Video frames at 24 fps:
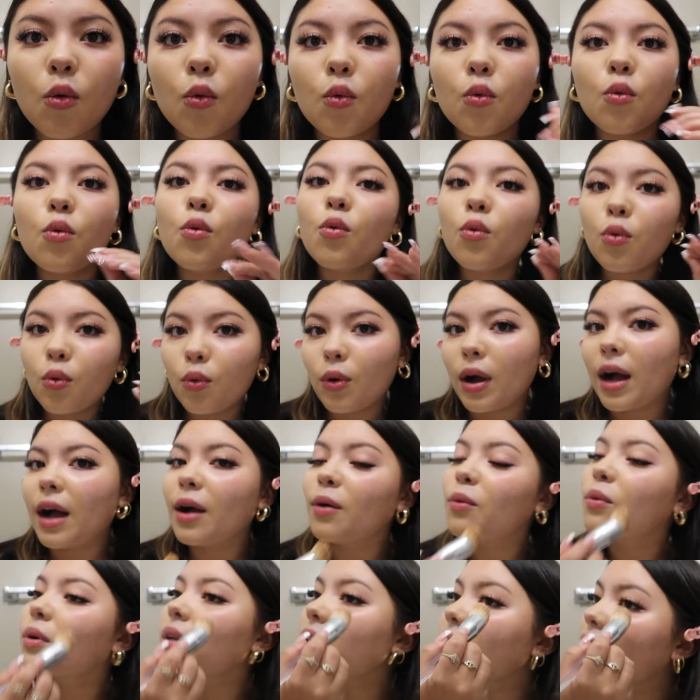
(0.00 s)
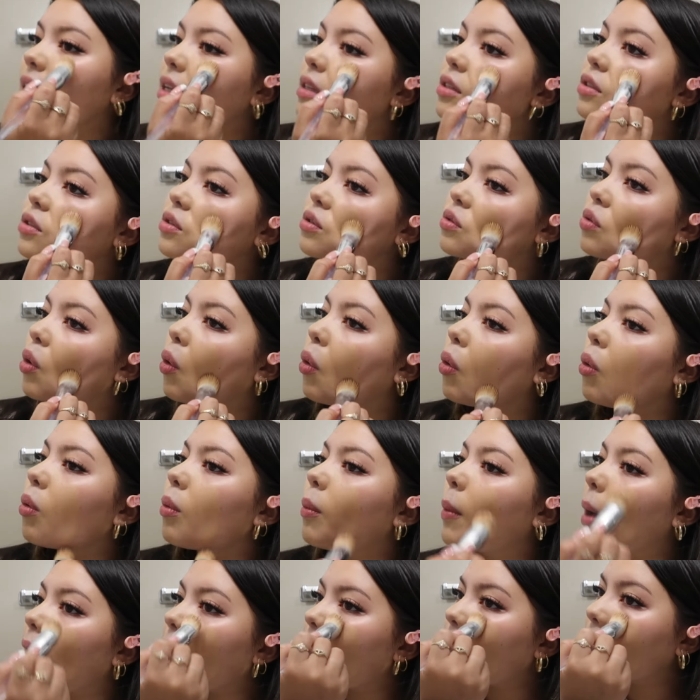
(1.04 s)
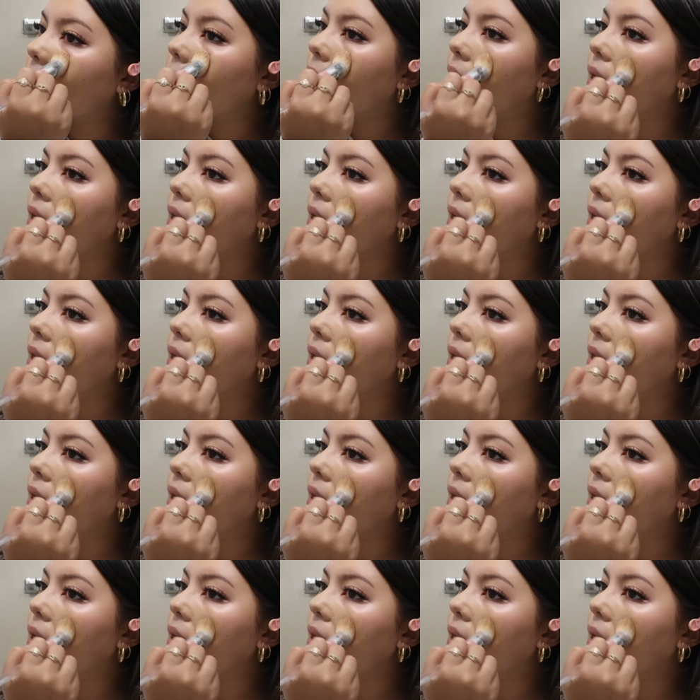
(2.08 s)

oh i want that so bad